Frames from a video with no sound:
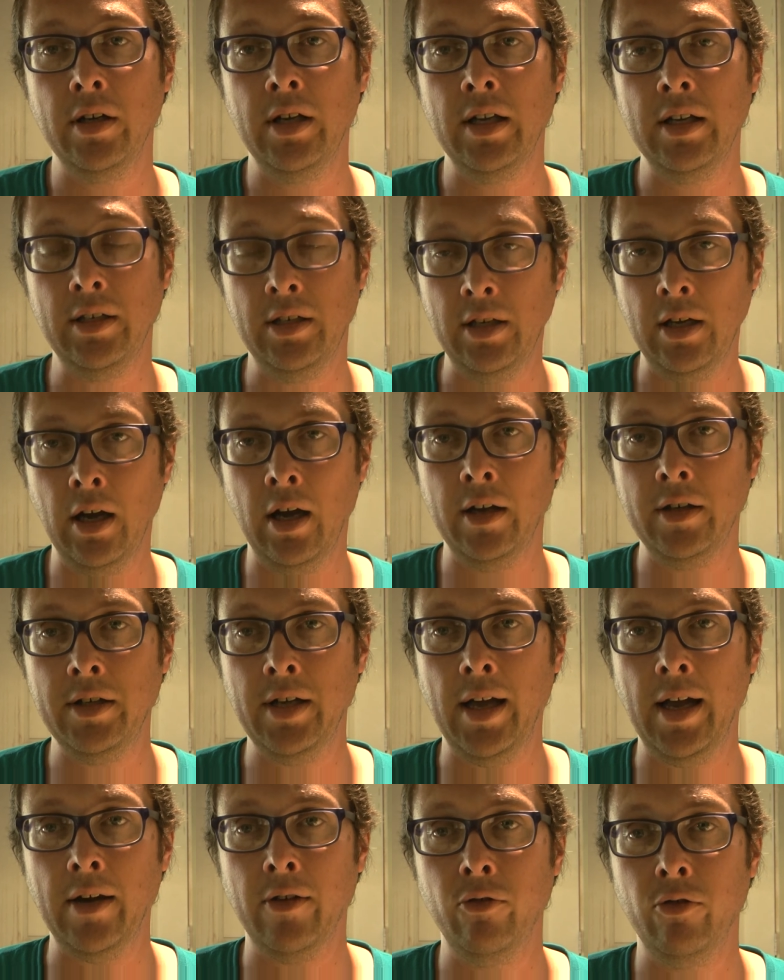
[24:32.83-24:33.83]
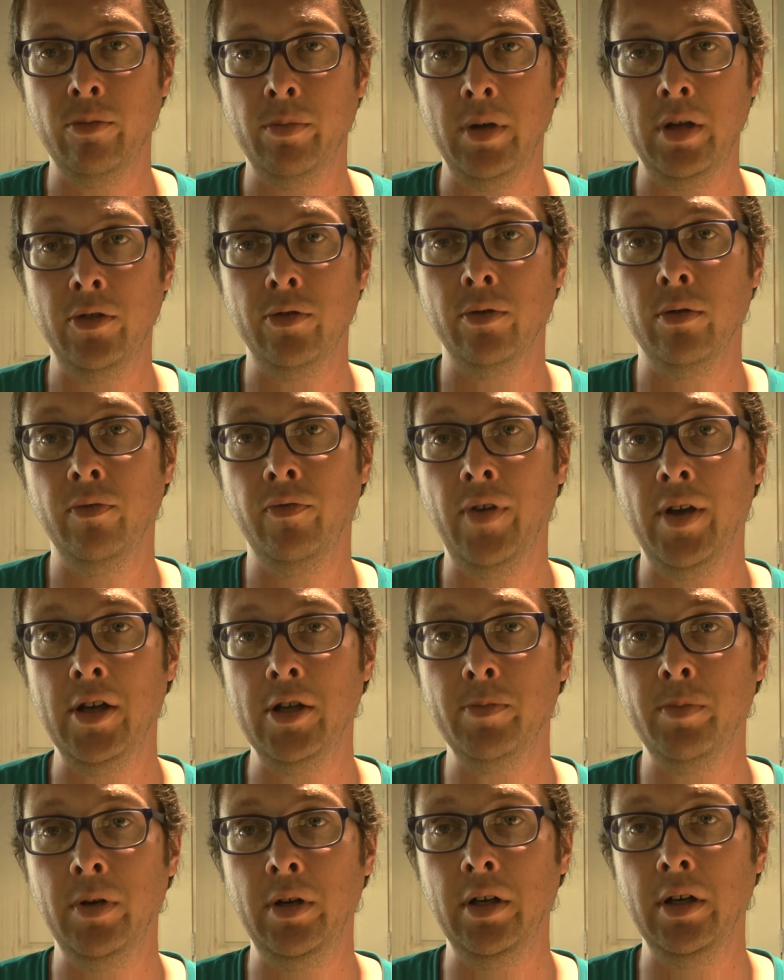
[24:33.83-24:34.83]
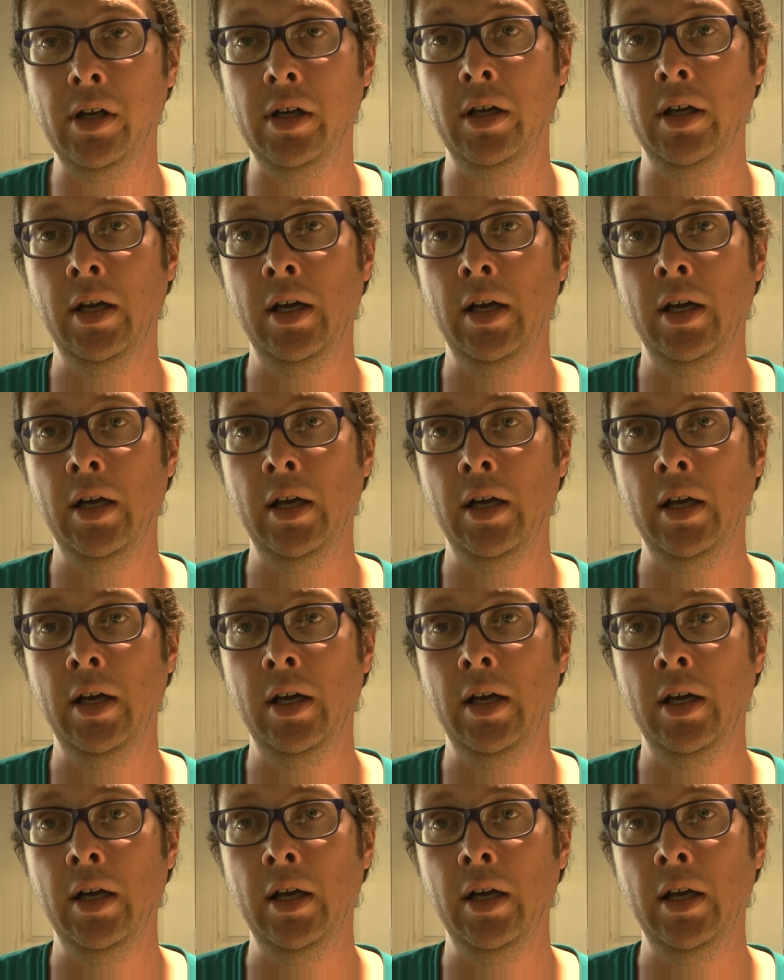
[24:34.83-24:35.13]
get in contact with me through Facebook,